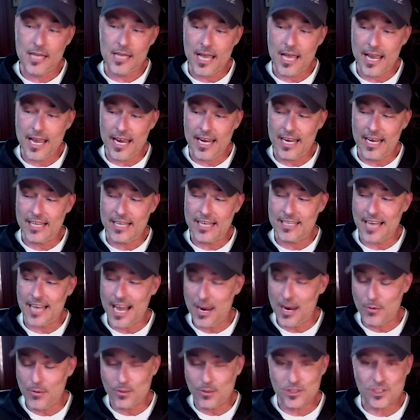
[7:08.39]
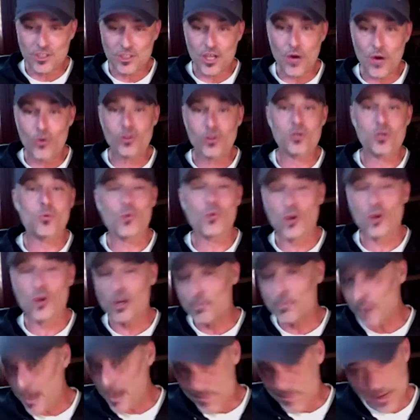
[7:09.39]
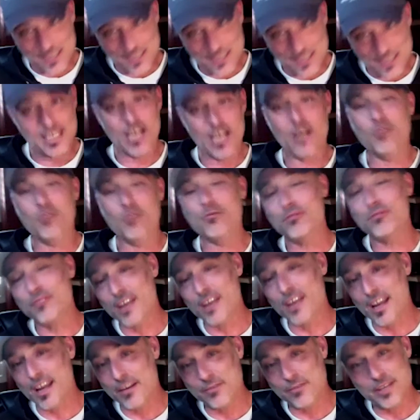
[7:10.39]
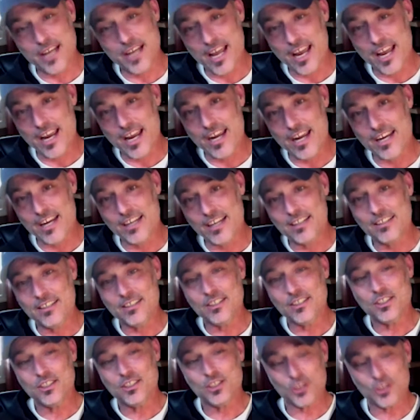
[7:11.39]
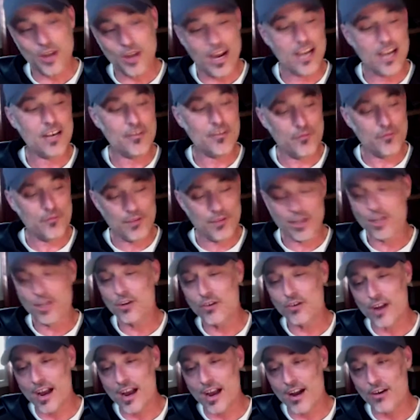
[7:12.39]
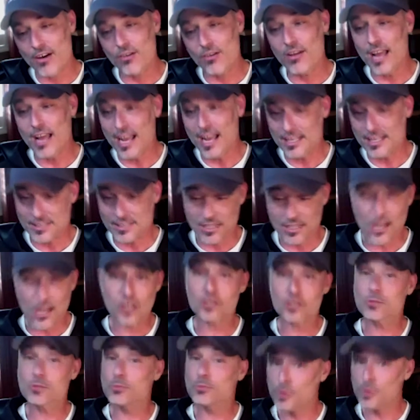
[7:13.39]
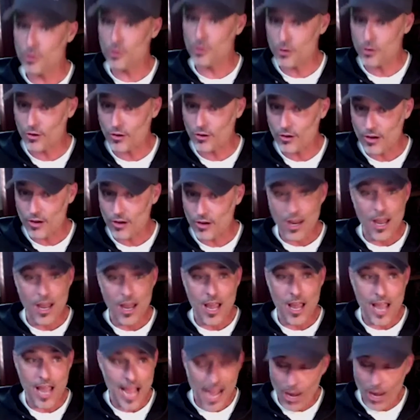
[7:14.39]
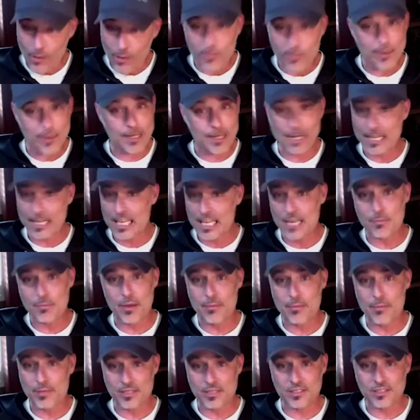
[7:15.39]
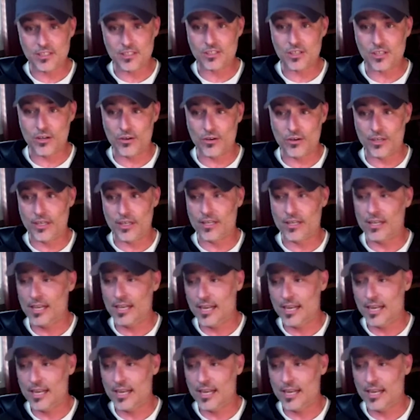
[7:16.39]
And I was going to work by myself every day, trying to figure out, as an entrepreneur, how am I going to keep my business going?